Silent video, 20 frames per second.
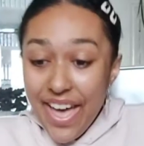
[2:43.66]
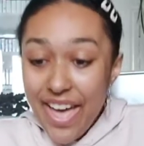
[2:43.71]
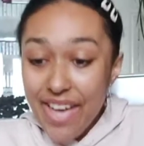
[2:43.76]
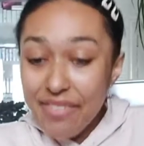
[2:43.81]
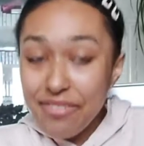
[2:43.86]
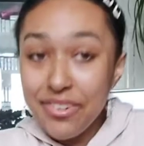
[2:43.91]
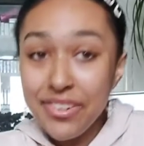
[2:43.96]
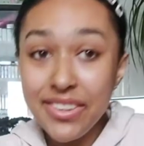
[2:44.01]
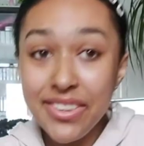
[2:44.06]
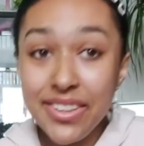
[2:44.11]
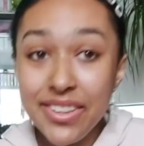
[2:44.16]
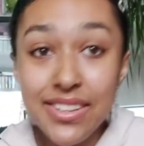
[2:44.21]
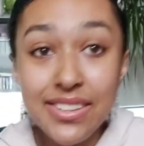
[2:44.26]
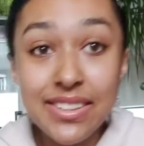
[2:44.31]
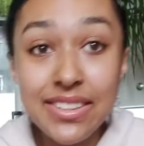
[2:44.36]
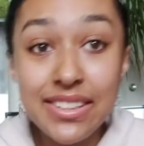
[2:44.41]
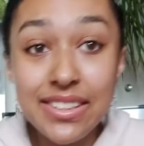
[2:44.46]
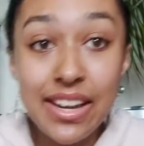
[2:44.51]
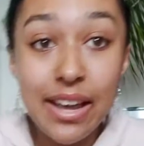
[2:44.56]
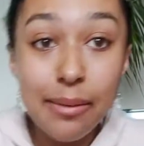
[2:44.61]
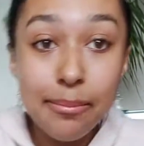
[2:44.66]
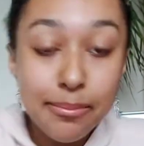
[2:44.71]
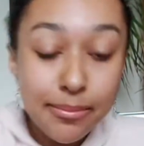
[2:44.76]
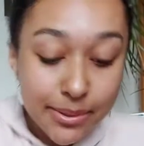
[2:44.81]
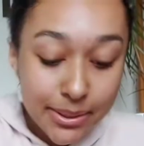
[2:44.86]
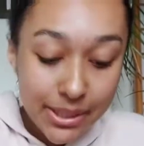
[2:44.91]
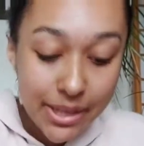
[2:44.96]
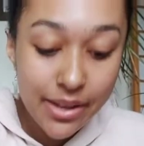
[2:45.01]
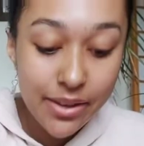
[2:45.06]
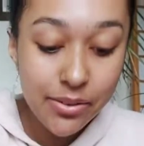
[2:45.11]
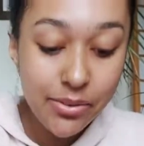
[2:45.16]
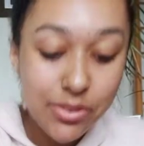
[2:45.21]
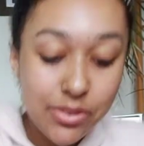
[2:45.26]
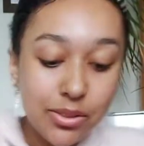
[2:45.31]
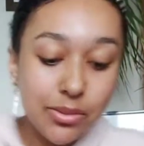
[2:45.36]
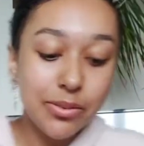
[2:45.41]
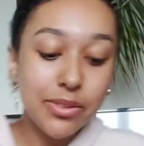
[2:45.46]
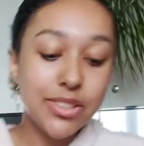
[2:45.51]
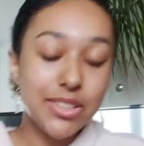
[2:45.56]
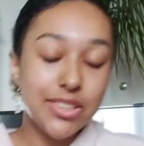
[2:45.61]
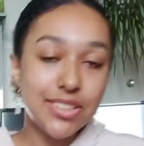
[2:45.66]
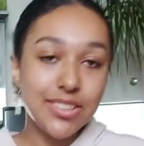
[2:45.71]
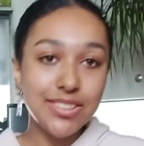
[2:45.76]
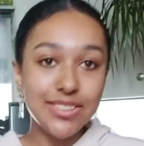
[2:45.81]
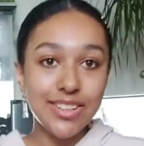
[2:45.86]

Everything's damp now, so we're gonna